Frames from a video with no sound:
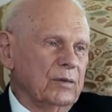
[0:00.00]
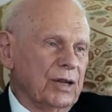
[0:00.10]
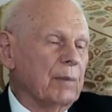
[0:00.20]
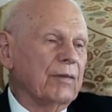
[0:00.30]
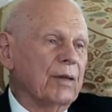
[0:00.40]

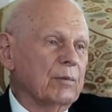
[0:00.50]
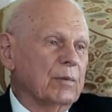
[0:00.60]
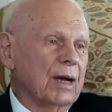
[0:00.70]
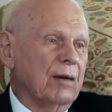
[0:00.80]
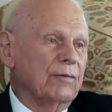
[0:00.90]
some of them
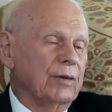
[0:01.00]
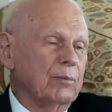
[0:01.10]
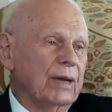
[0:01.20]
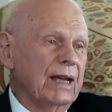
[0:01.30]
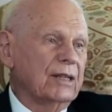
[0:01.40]
come from
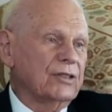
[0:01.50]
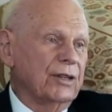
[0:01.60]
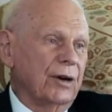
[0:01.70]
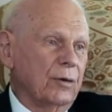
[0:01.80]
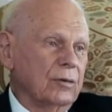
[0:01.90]
planets in
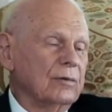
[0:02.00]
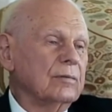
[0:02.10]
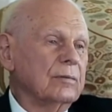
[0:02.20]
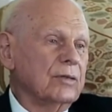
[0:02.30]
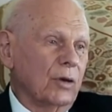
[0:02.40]
our
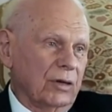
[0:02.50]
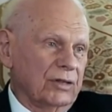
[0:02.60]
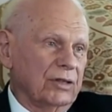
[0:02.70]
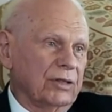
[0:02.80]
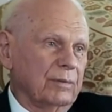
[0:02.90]
own solar
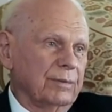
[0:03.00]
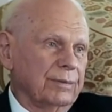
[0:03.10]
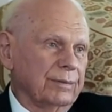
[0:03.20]
system.